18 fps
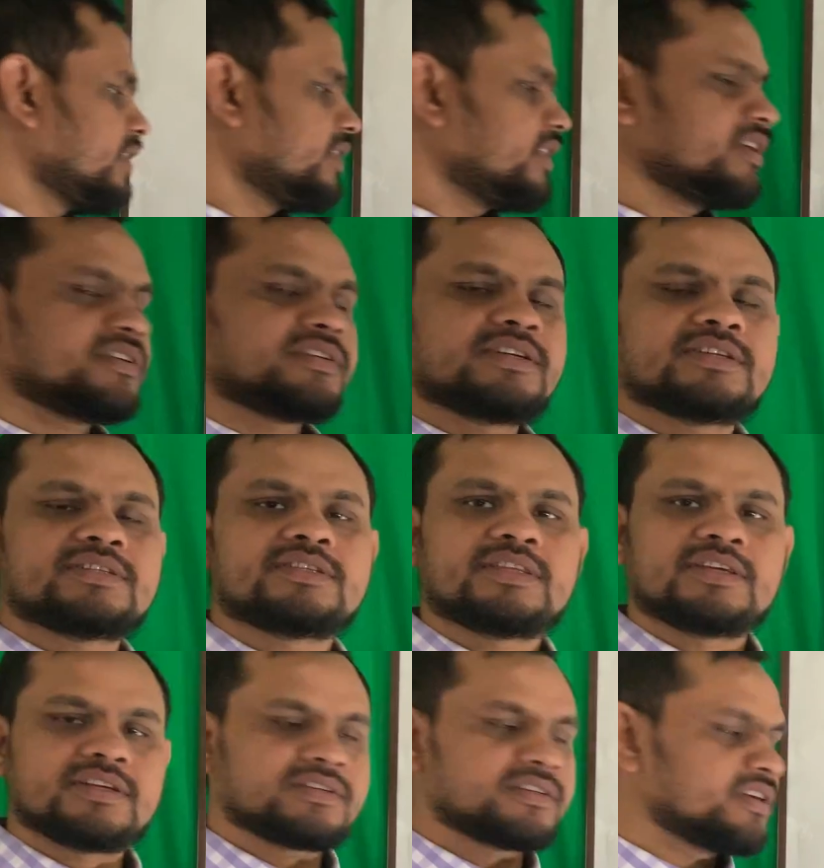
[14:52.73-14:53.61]
this is
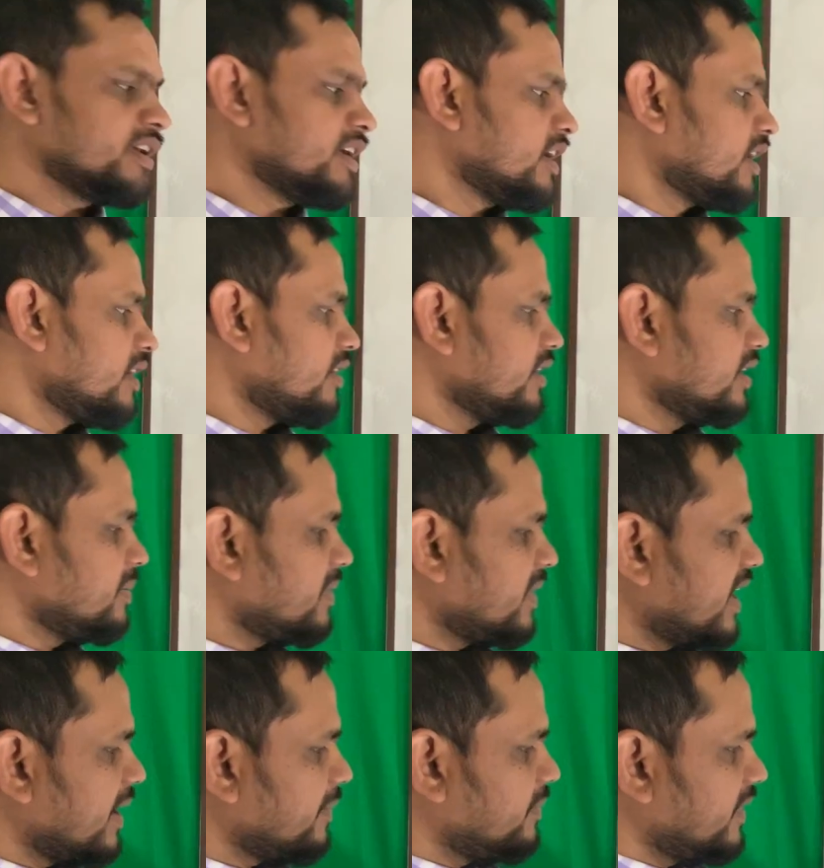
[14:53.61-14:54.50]
this. Now if I
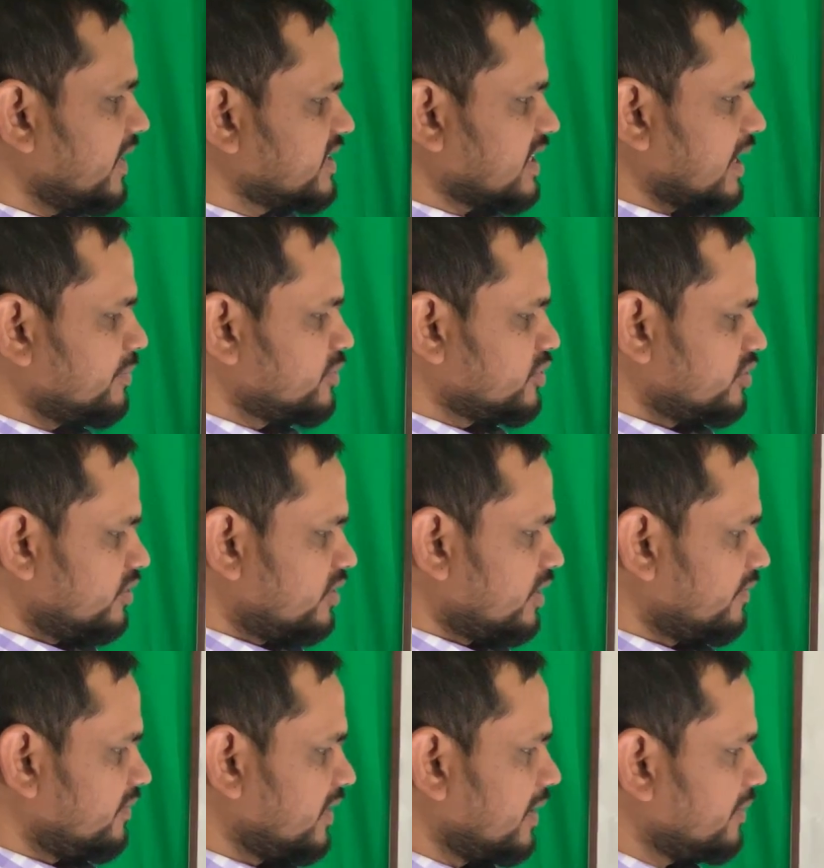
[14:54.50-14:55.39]
apply summation
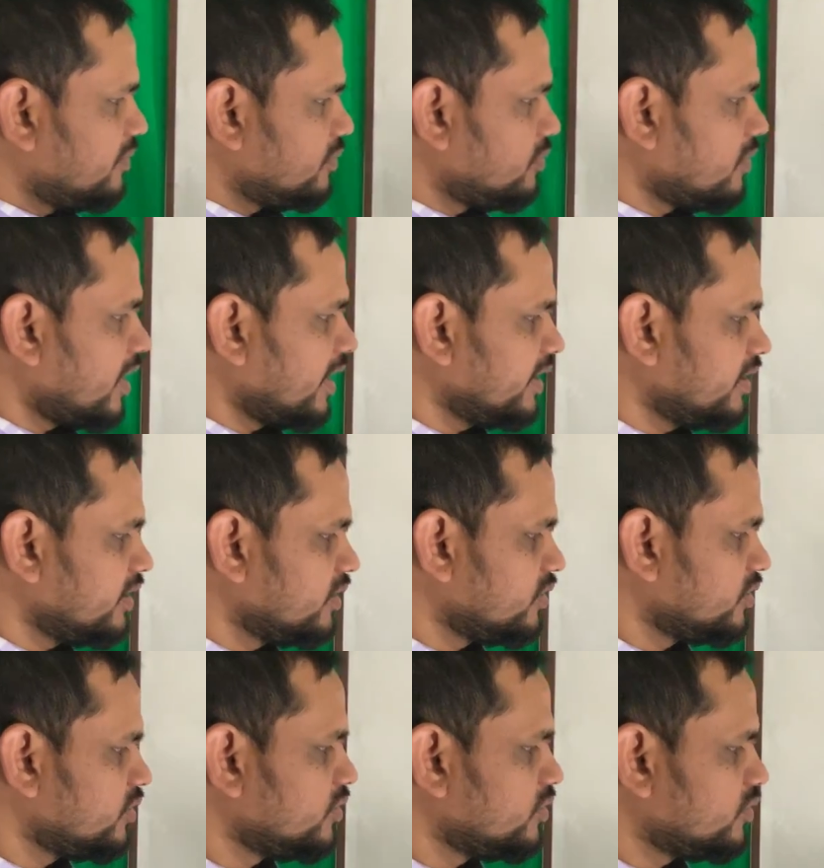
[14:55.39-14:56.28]
of Fy,
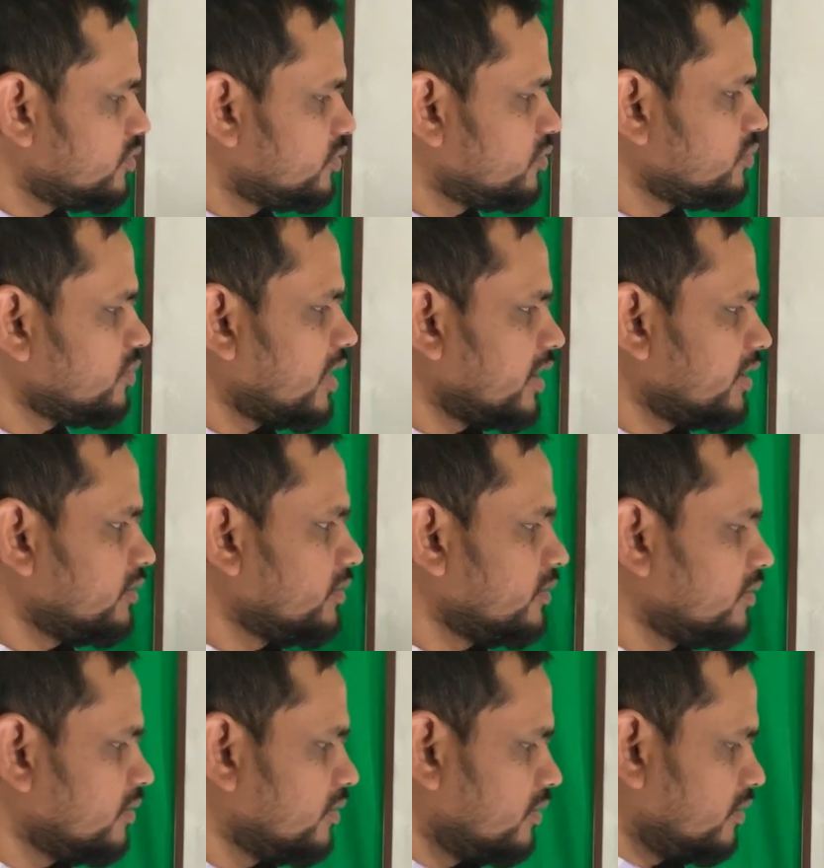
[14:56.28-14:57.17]
2
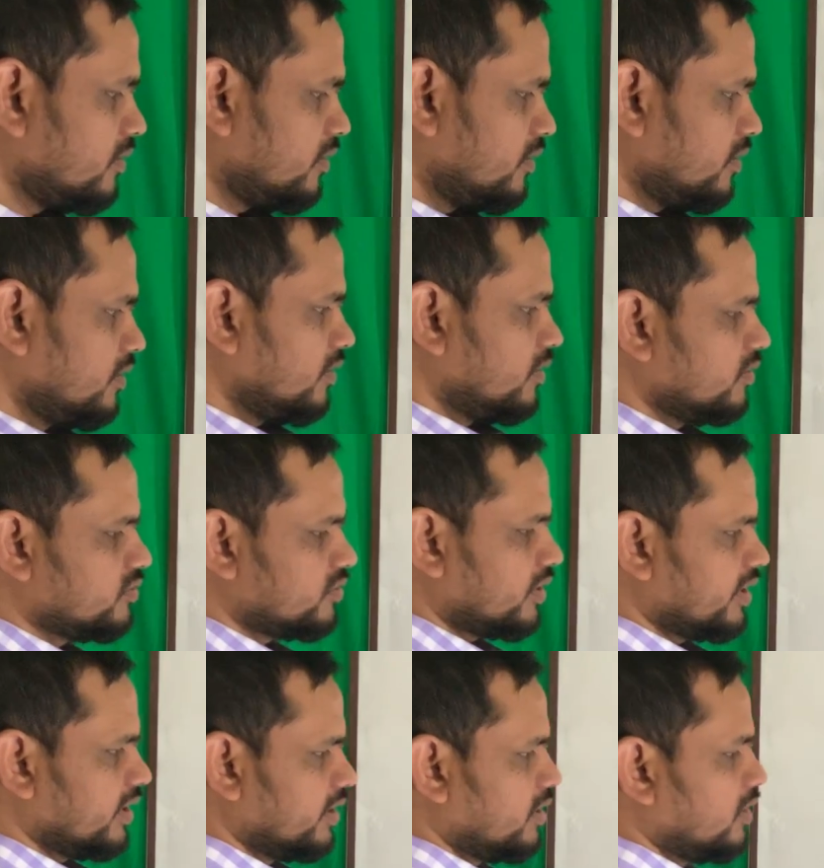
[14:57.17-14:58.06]
unknown, oh
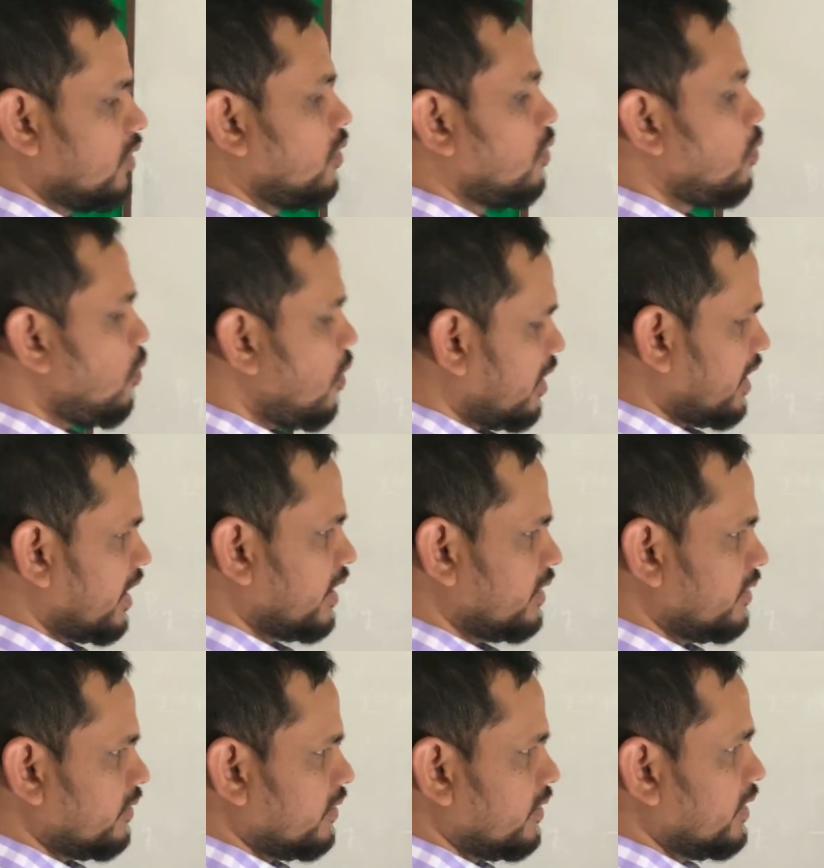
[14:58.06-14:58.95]
sorry, 1
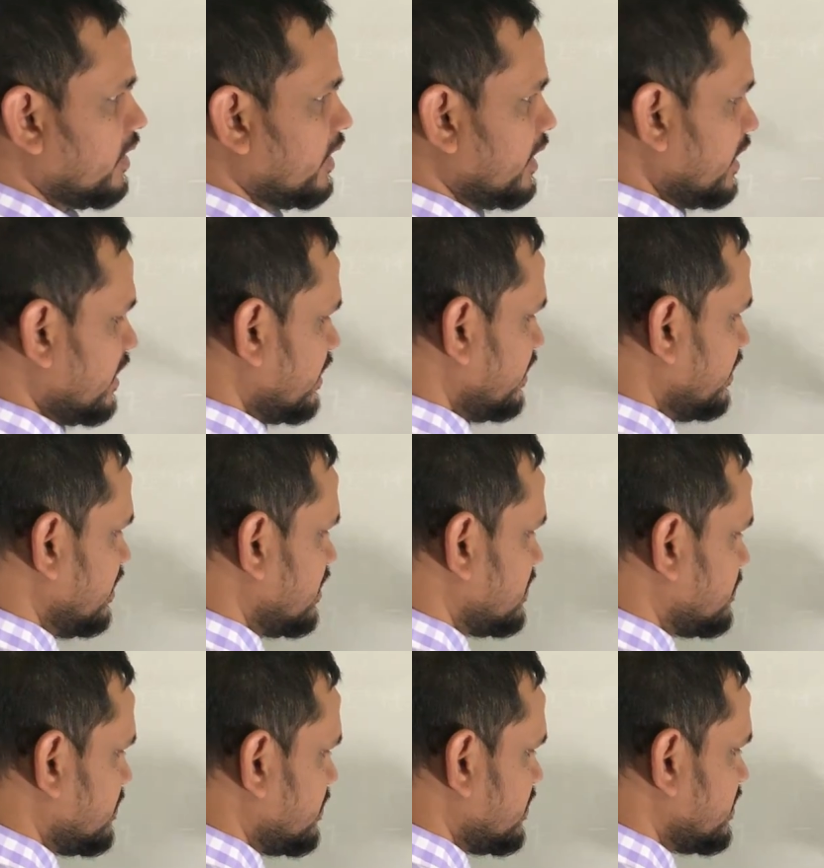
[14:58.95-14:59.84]
unknown. This
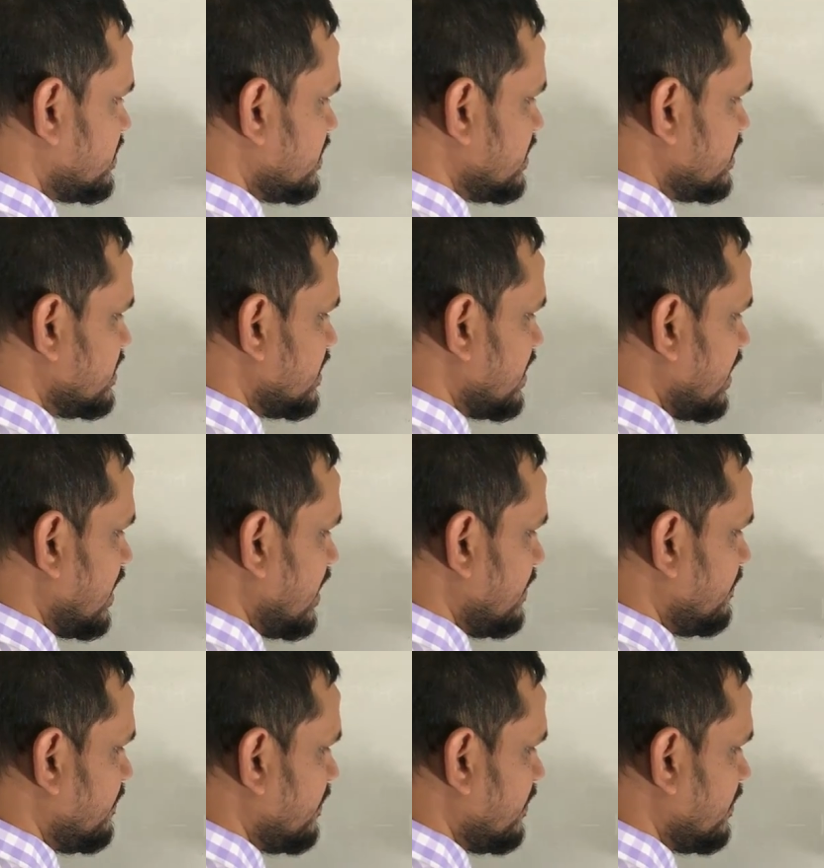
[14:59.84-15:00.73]
force is
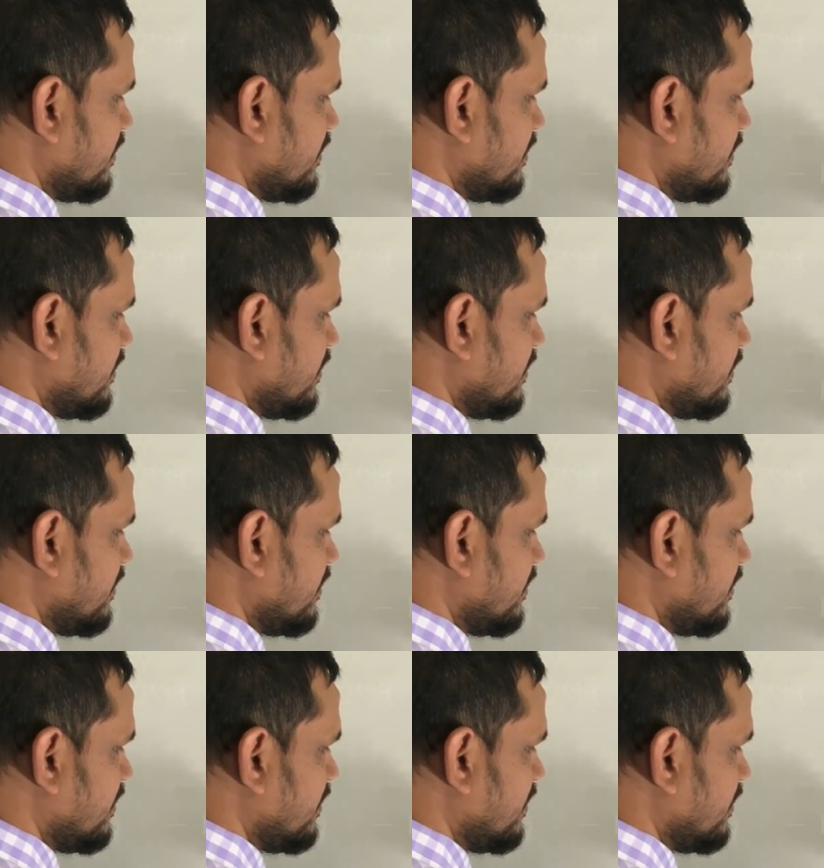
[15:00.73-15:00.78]
F